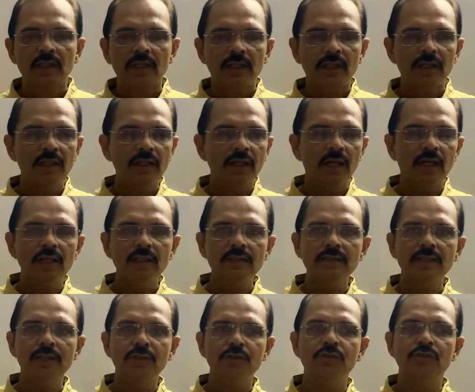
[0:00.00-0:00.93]
In
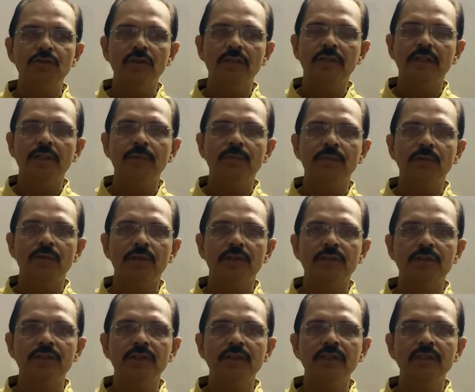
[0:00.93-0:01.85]
asexual
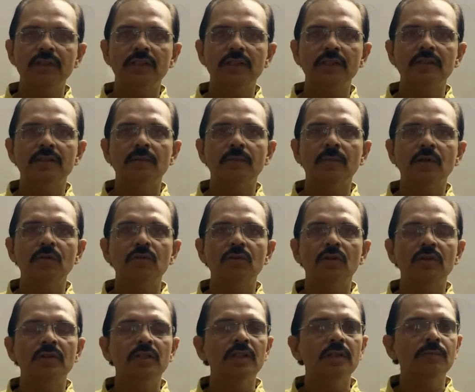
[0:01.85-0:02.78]
reproduction, it is about
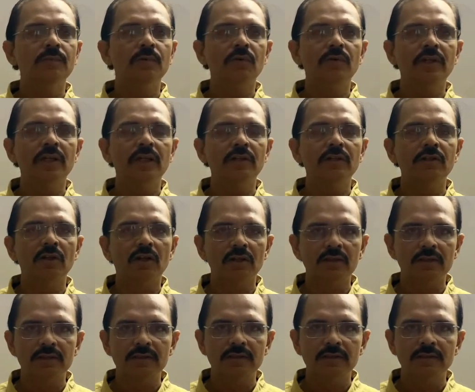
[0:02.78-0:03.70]
only
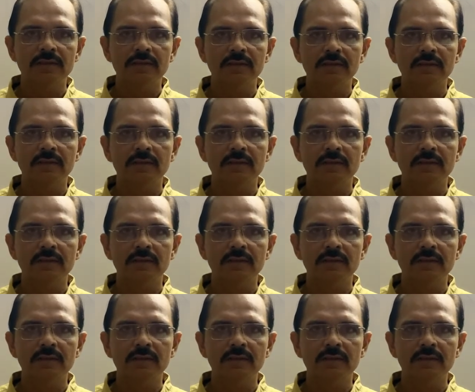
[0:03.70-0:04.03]
prokaryotes